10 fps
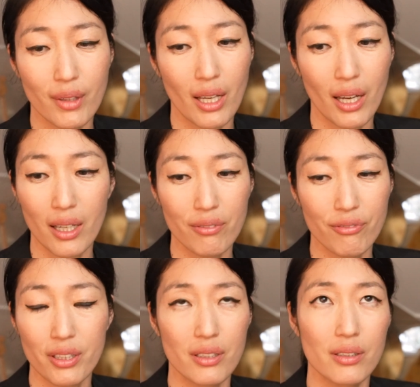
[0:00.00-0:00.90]
I
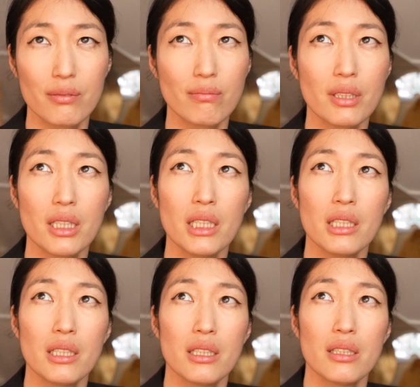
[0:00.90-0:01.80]
feel
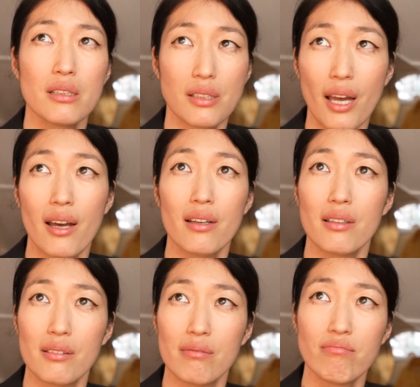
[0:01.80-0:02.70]
sad
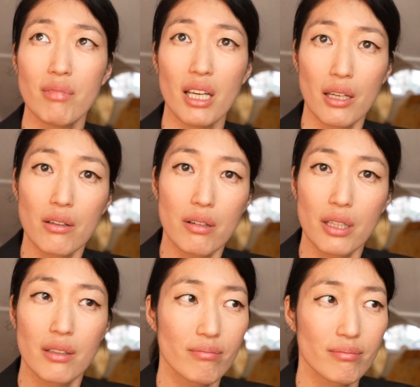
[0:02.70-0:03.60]
and
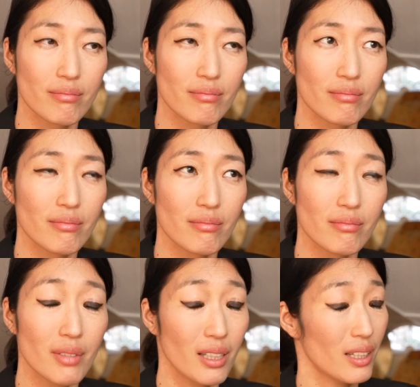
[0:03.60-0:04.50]
angry
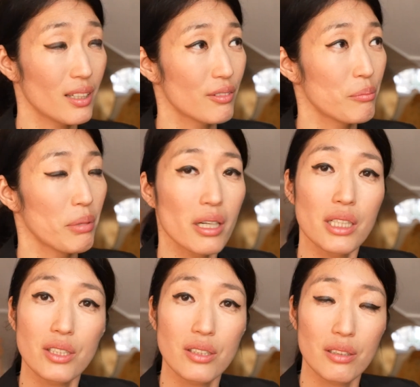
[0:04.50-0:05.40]
and kind of
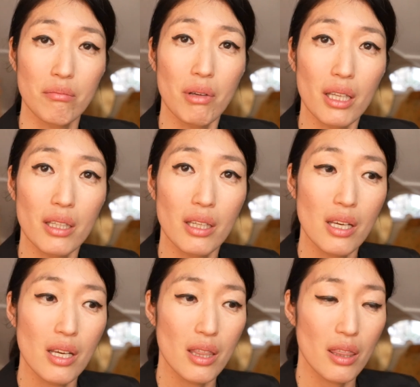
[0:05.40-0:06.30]
embarrassed to admit
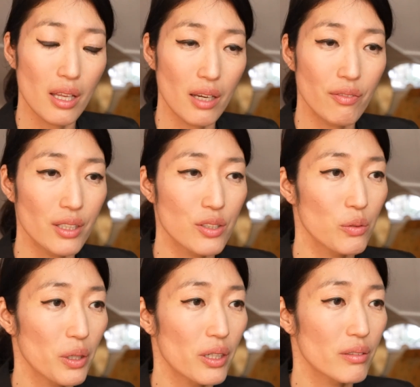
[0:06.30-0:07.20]
that I've had to
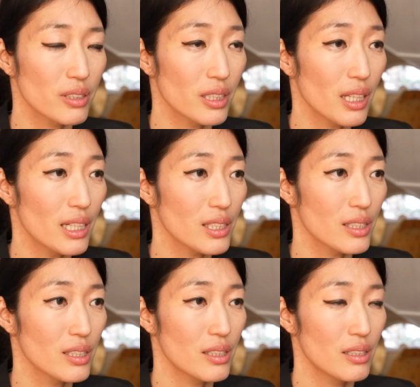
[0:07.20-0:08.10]
wear
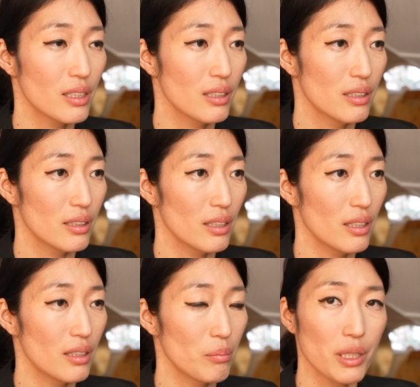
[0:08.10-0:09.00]
sunglasses
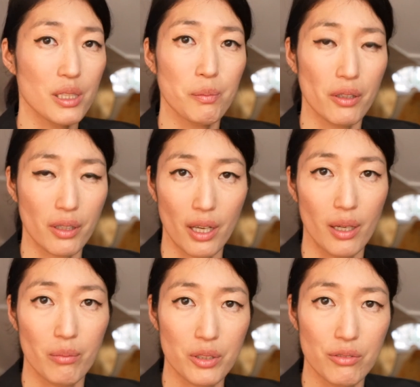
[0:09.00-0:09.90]
and a baseball
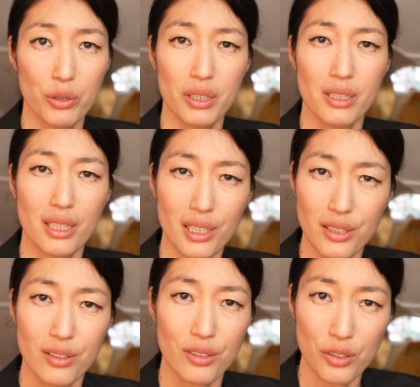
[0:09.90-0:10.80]
cap to avoid
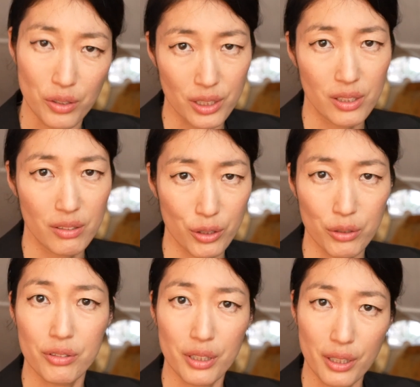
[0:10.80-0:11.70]
attacks in the streets for
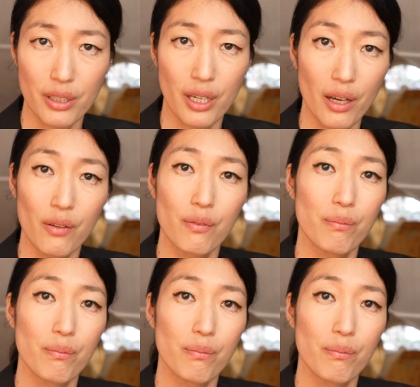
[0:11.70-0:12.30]
over a year now.